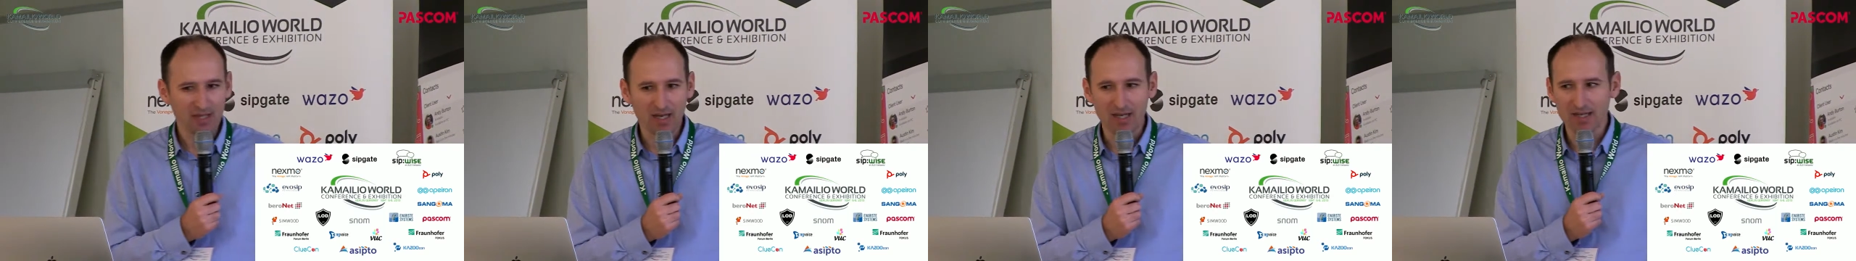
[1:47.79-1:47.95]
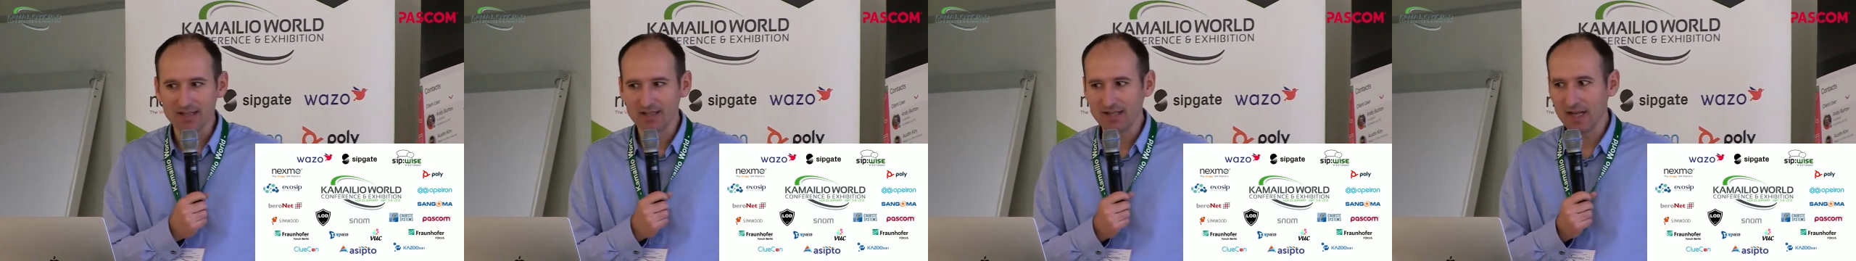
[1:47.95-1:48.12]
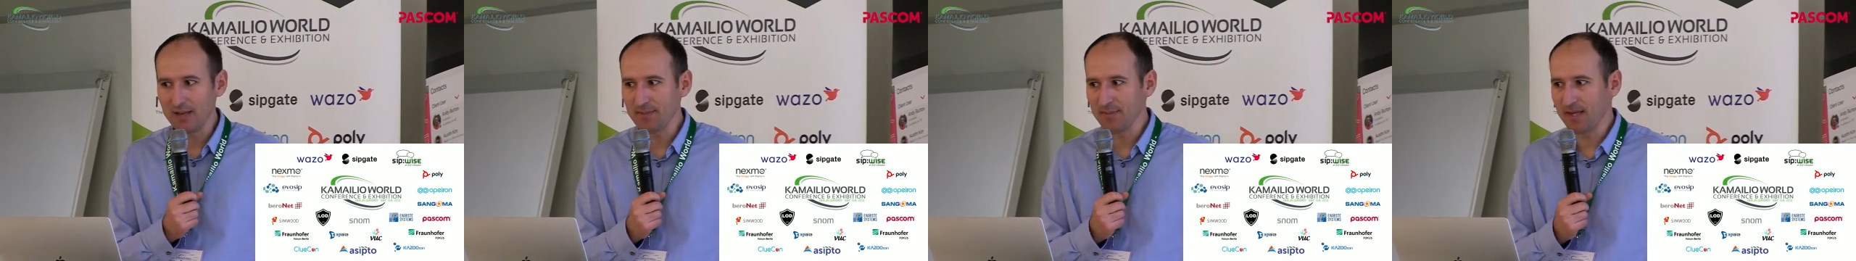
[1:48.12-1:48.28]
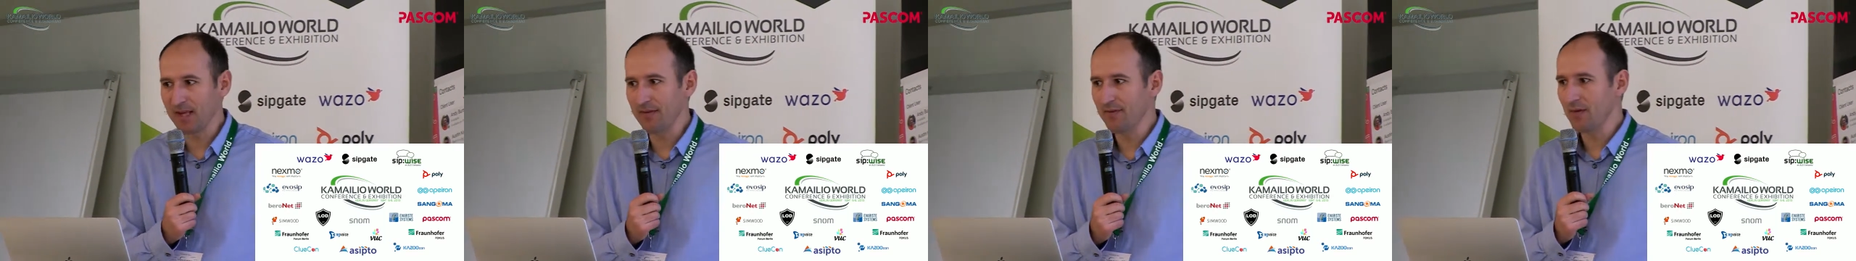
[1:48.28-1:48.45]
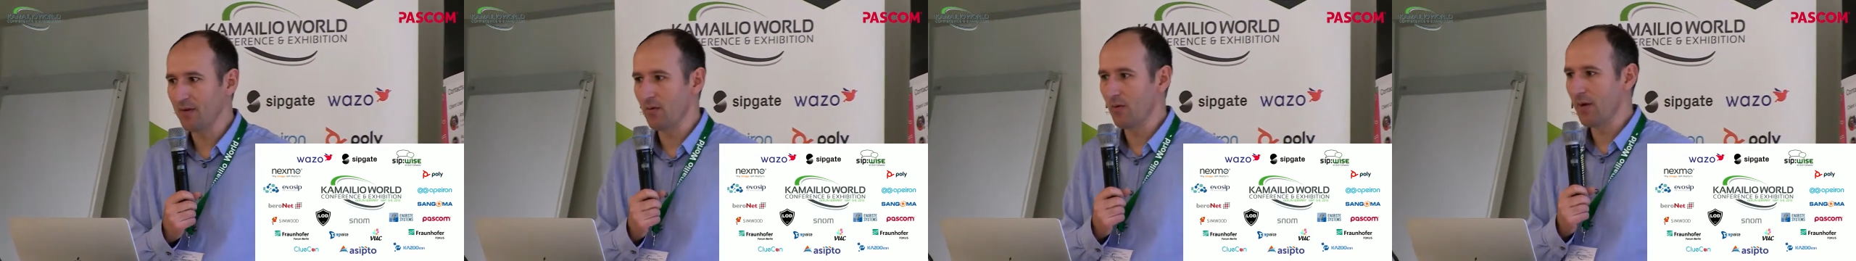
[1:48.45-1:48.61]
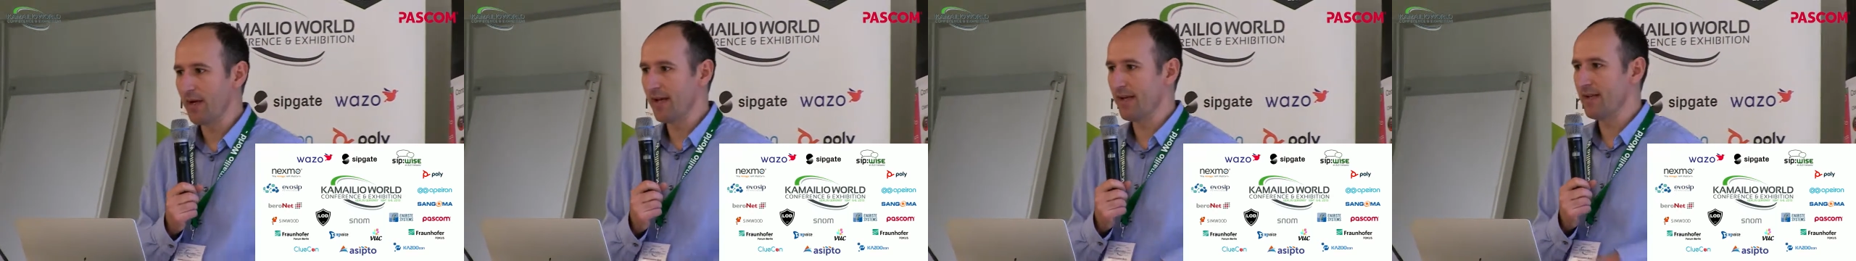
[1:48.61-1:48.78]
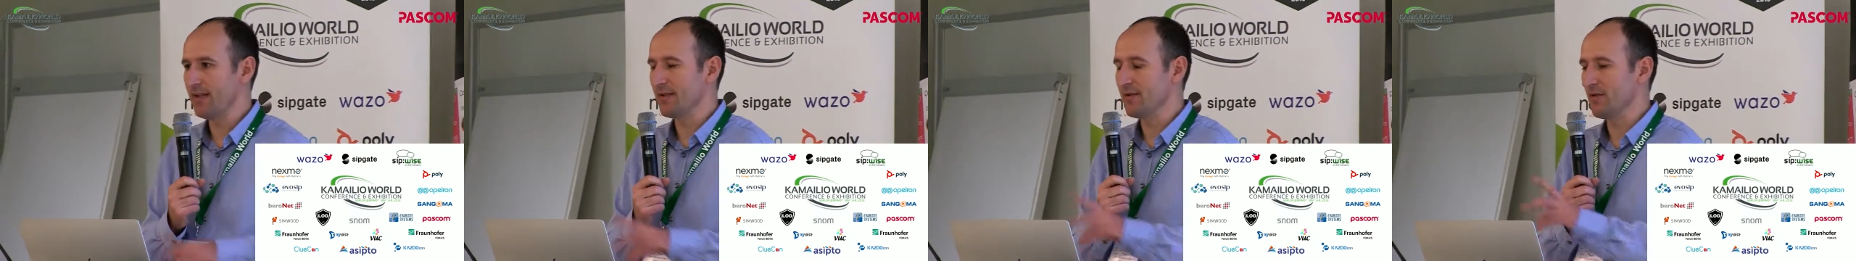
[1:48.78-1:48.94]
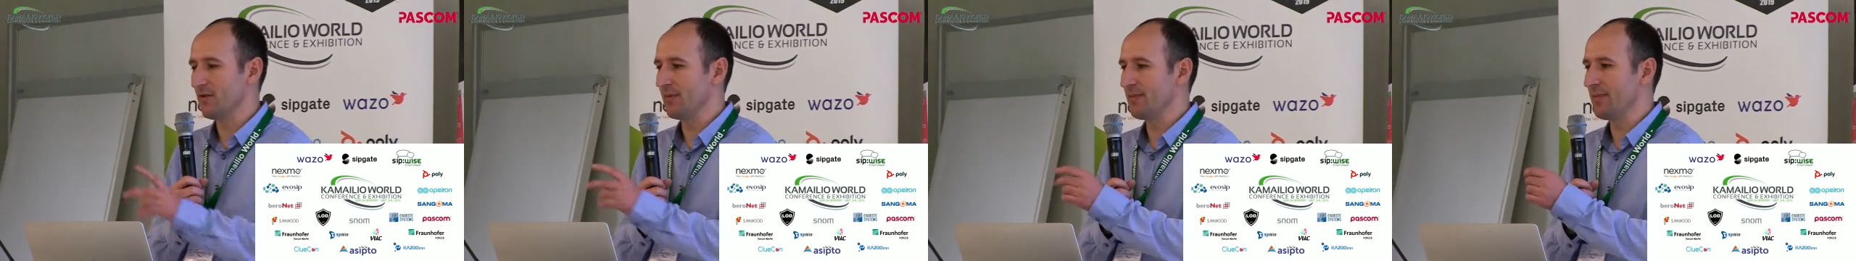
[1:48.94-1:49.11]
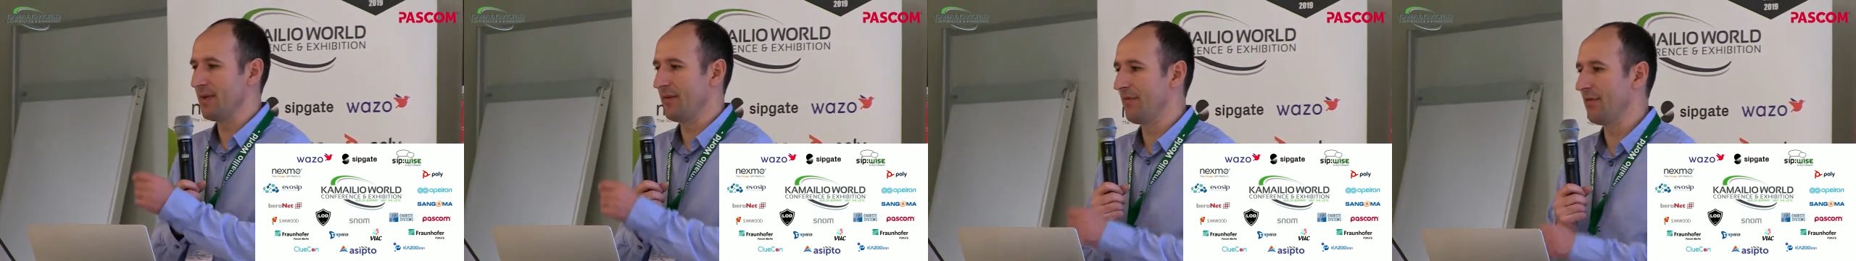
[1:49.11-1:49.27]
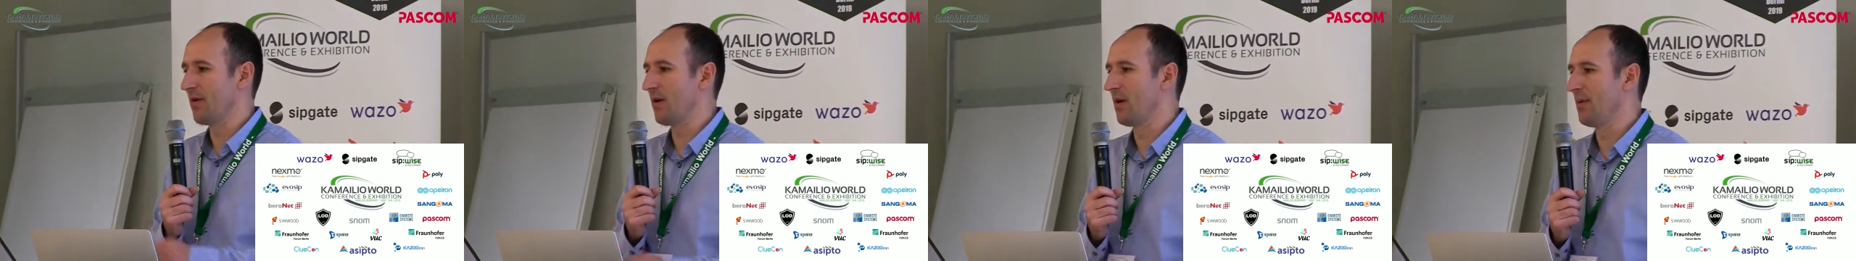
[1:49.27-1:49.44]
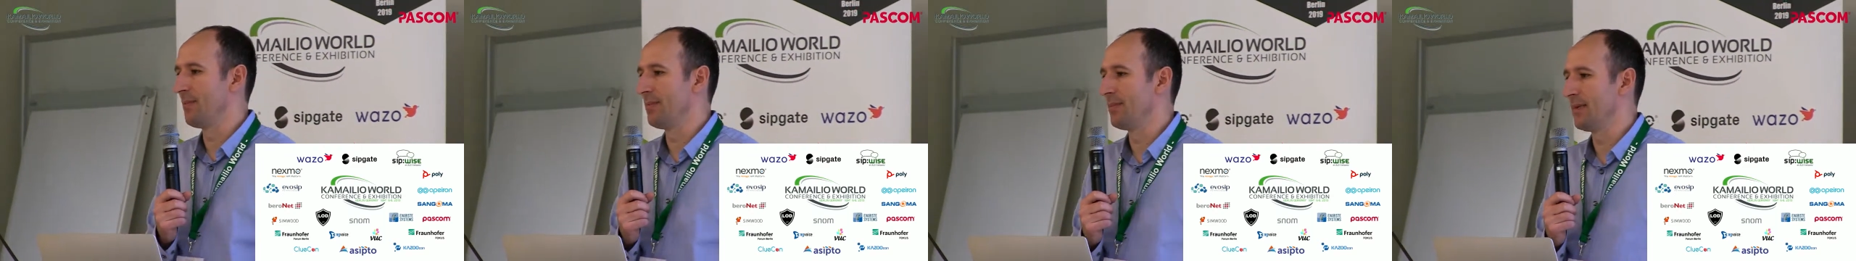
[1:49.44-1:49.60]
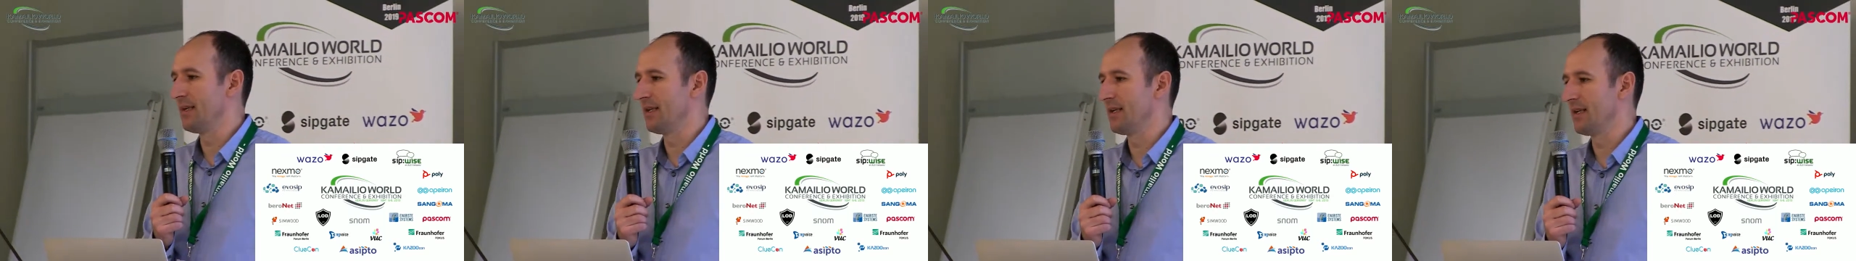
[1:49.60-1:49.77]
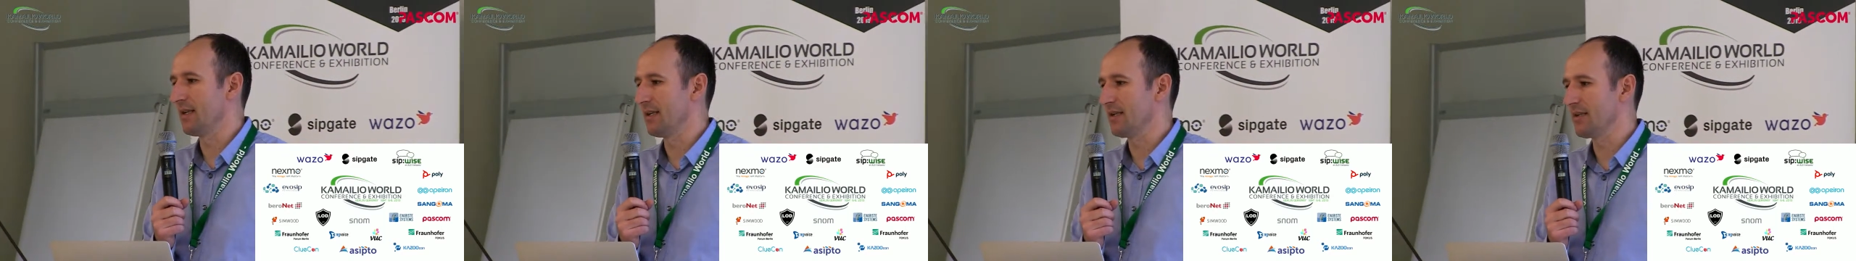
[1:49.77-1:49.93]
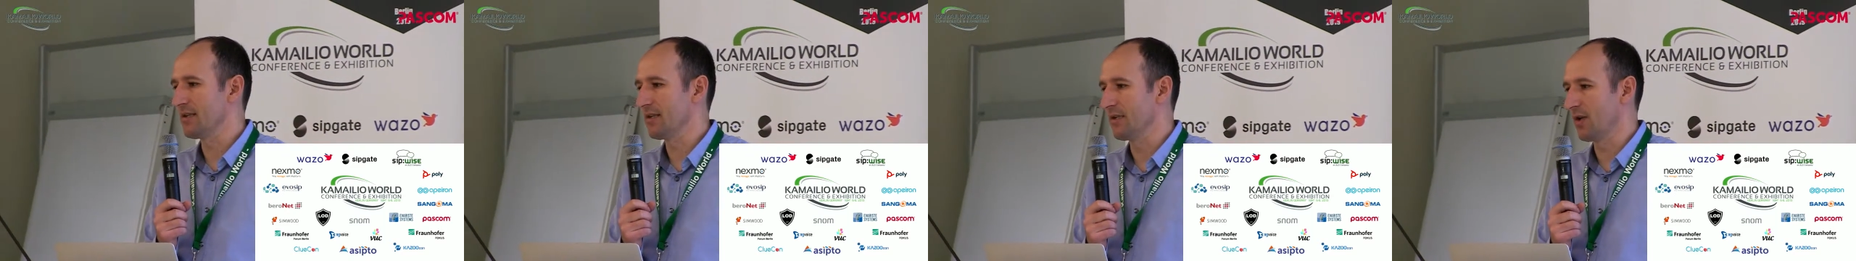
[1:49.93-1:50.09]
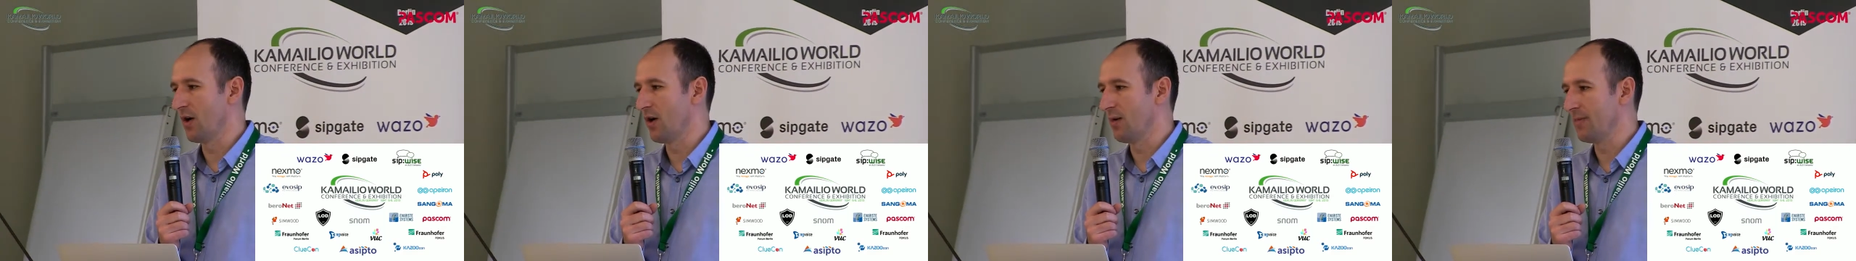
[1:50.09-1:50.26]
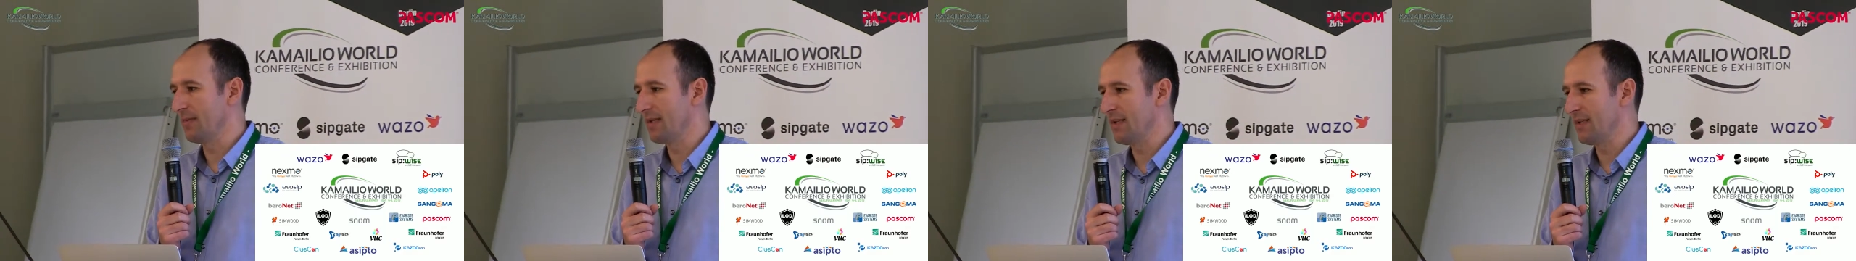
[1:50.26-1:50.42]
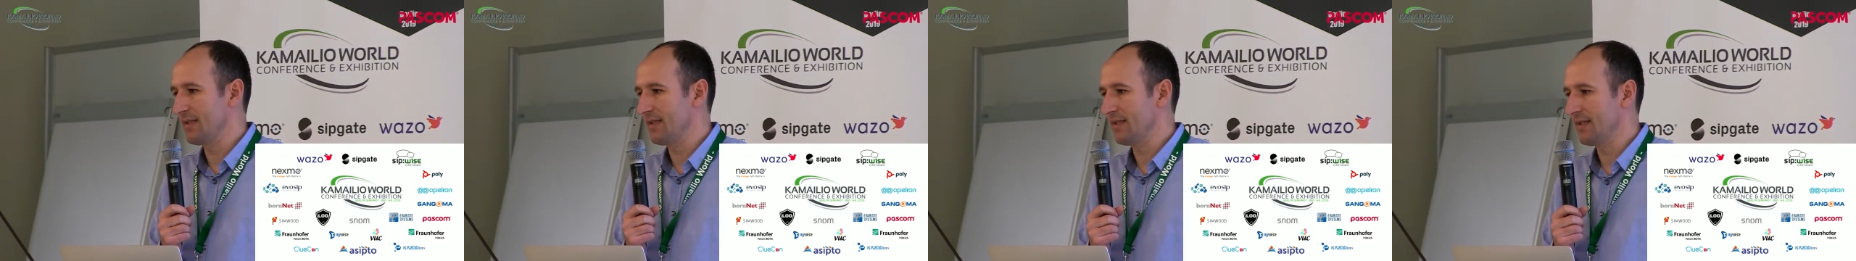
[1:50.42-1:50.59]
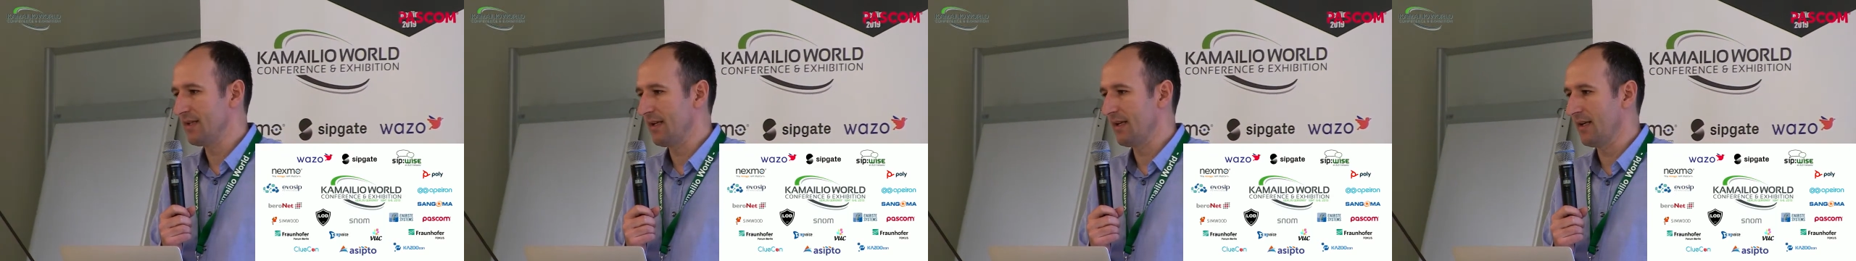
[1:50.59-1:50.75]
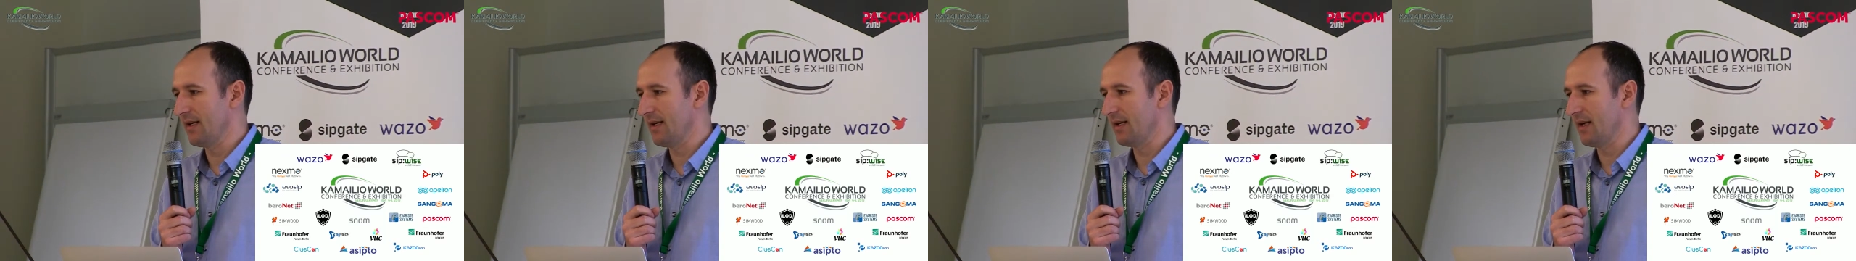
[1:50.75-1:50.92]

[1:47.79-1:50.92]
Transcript: Some giveaways will be from Snom this year.